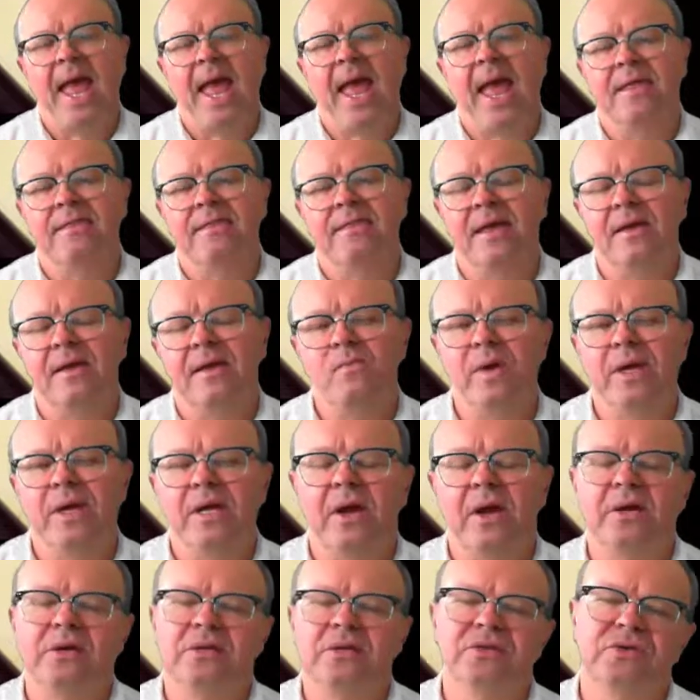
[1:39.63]
and then we're
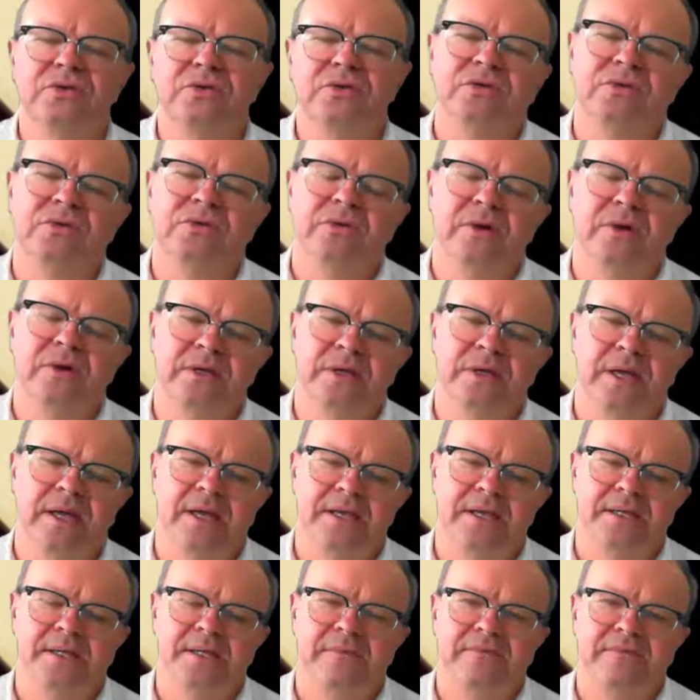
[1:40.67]
going to
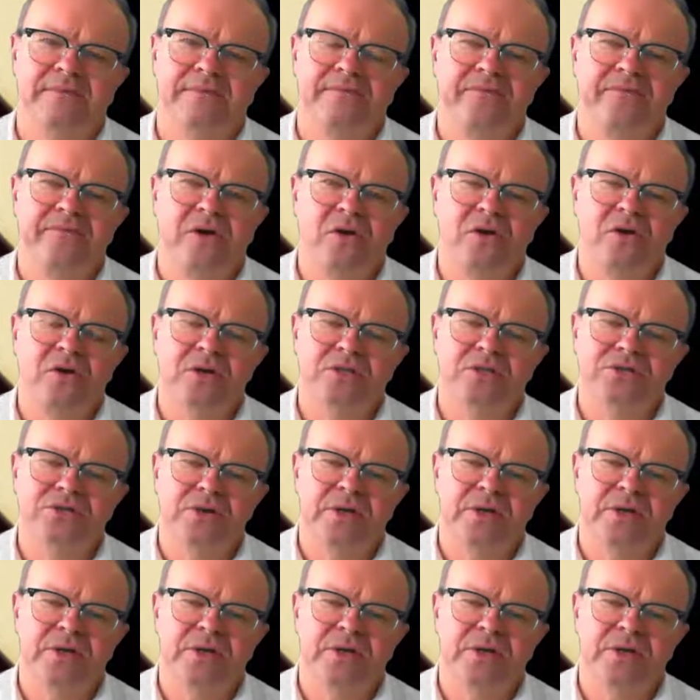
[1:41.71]
focus